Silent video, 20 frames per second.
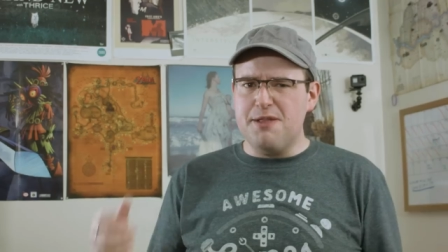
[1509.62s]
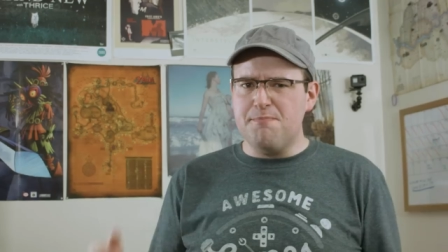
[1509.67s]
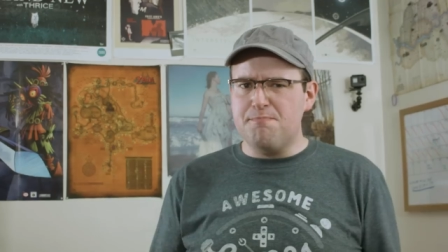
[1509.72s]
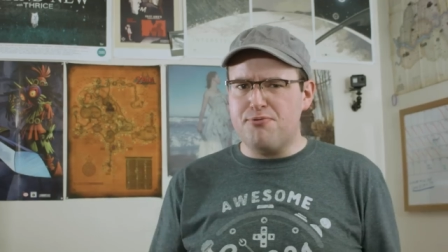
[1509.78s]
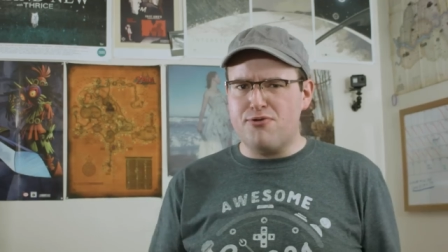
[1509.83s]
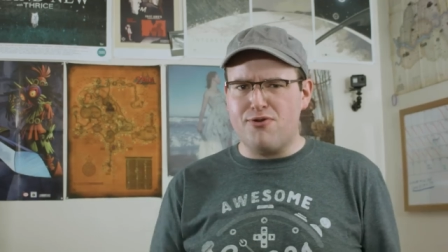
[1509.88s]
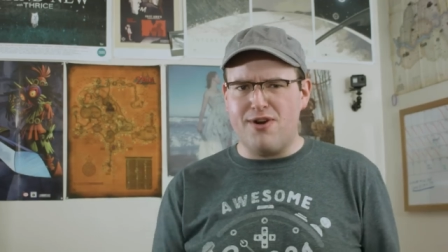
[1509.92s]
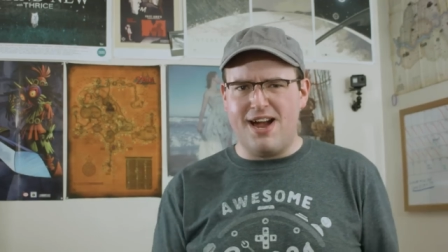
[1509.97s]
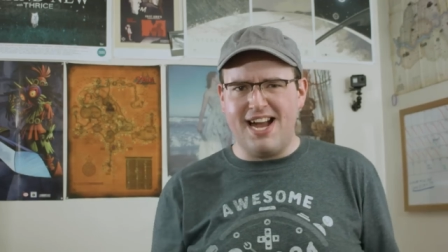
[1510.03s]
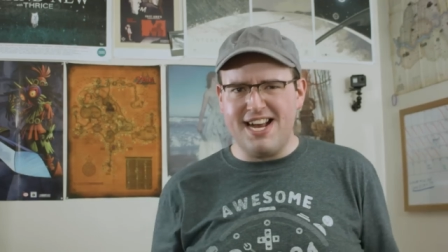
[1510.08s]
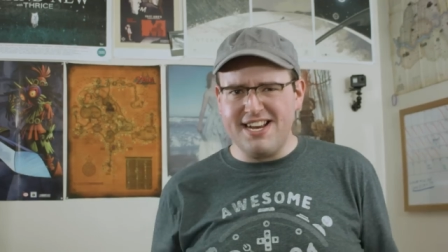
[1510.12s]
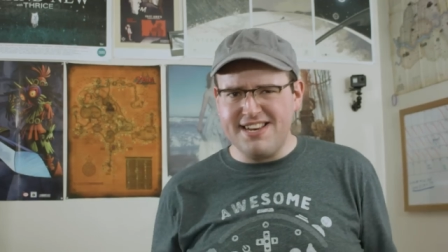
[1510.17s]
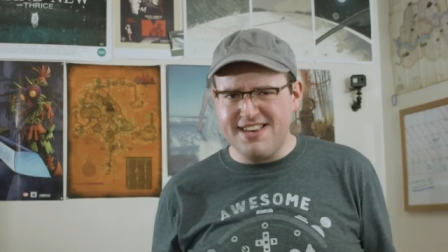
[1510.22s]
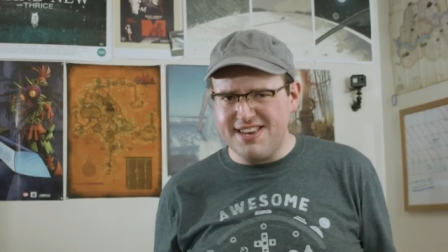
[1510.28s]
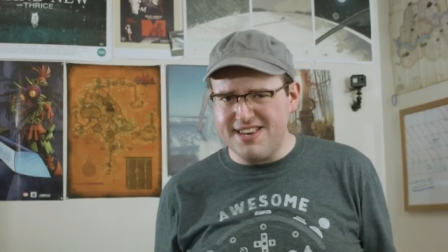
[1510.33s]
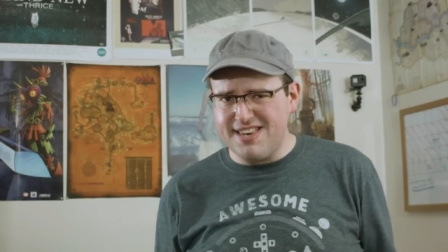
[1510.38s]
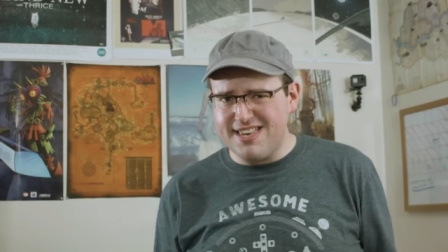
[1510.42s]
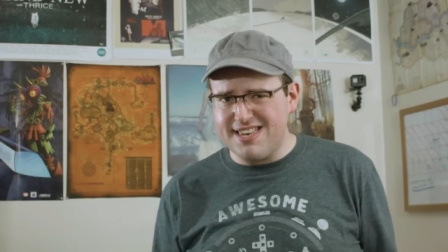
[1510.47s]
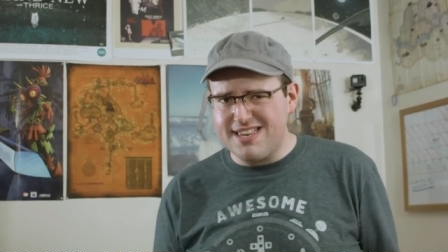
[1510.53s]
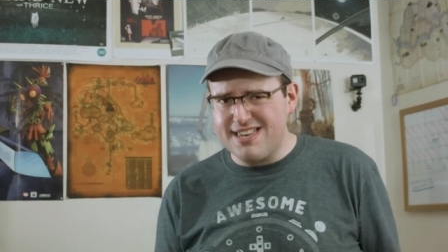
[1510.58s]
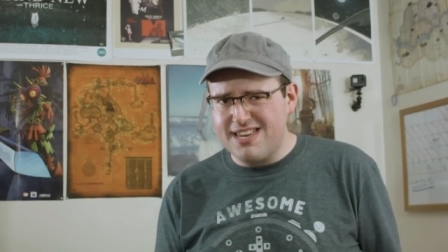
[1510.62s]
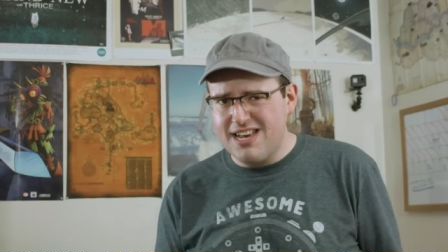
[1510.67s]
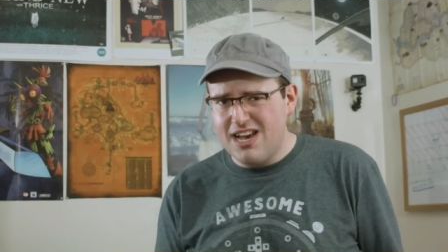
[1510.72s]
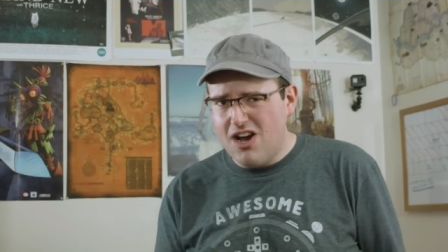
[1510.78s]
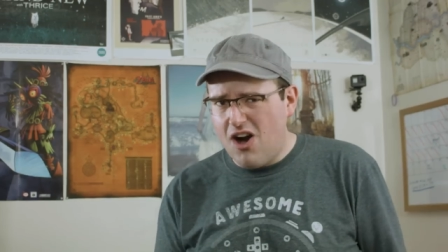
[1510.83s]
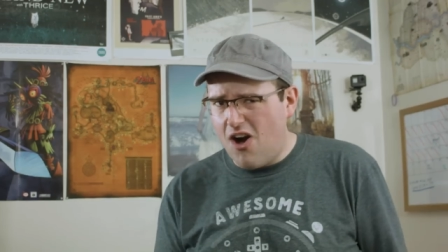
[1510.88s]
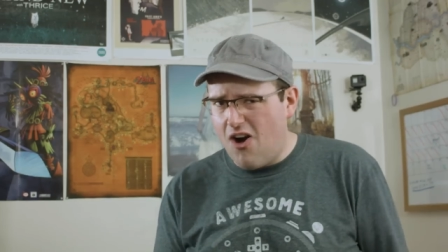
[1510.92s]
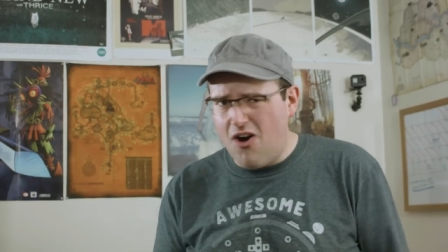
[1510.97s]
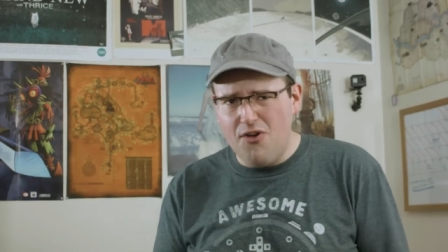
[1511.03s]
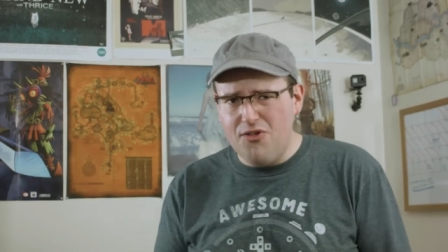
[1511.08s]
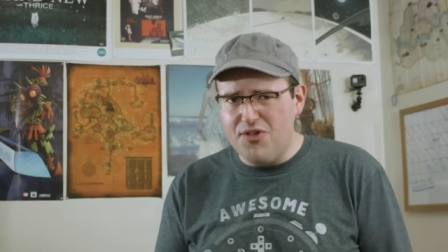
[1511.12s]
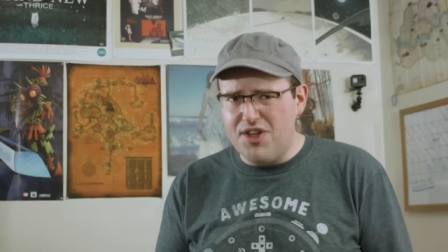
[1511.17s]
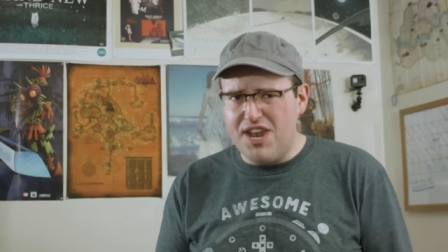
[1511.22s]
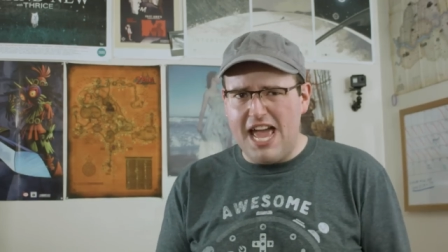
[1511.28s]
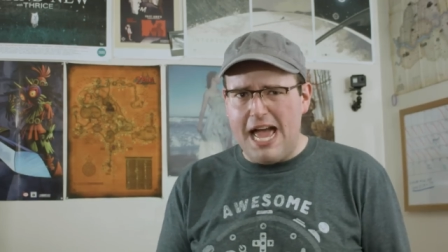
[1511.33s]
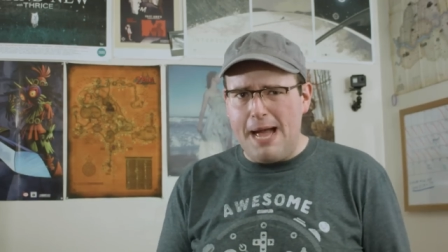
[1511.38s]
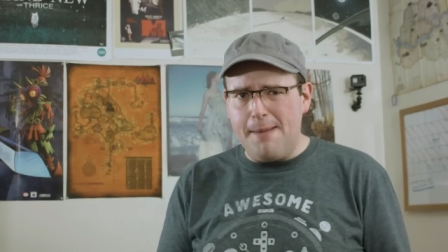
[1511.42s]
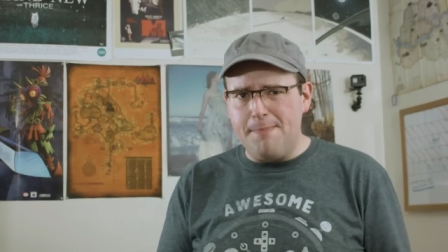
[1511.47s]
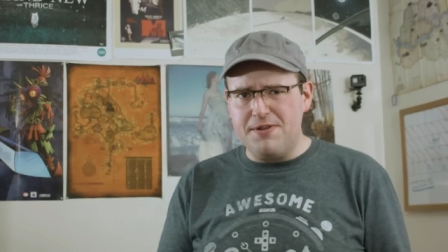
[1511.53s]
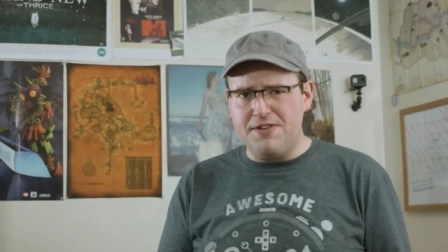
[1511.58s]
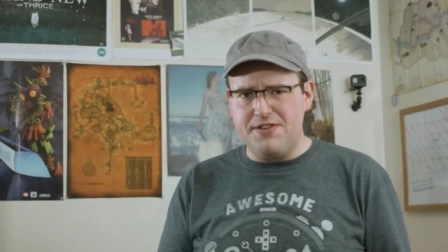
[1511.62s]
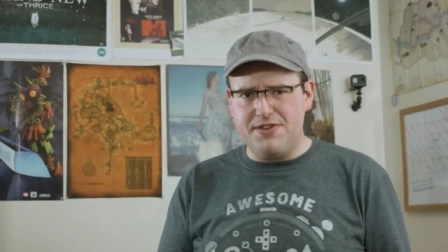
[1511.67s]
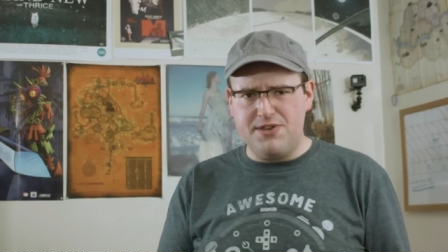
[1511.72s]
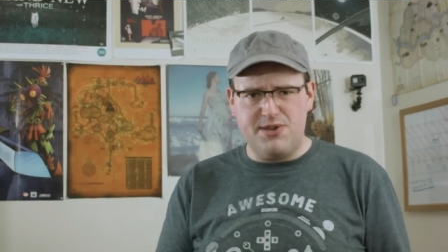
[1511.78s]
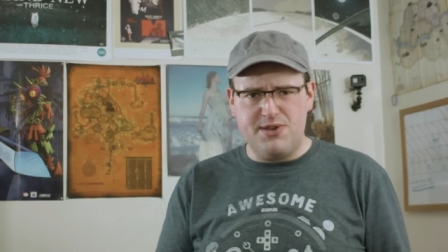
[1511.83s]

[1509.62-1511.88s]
in practice, all that happens